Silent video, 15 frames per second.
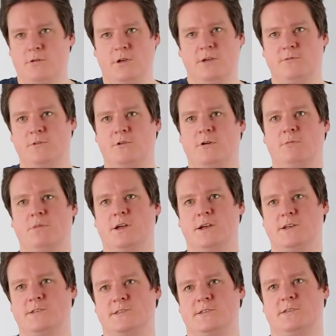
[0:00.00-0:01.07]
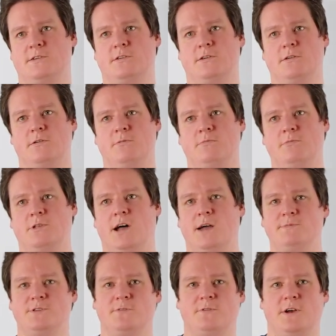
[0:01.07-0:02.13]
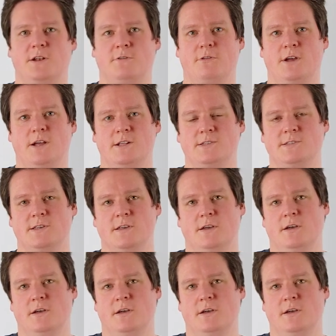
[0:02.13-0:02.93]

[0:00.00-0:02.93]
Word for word: even complex uh, types of handrails.